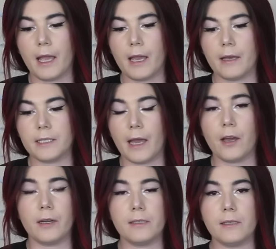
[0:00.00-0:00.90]
and I
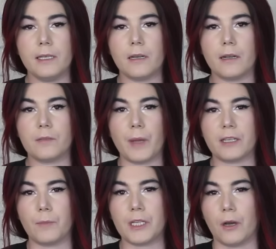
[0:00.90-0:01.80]
honestly didn't
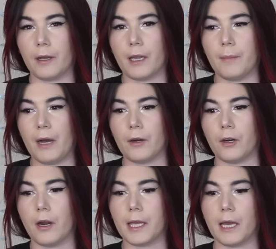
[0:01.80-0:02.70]
expect to be talking about
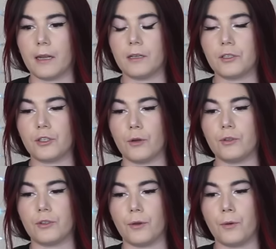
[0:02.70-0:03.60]
her again so
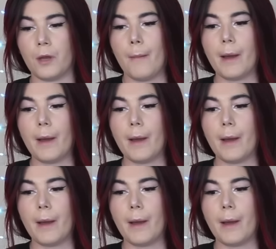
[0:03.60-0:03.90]
soon,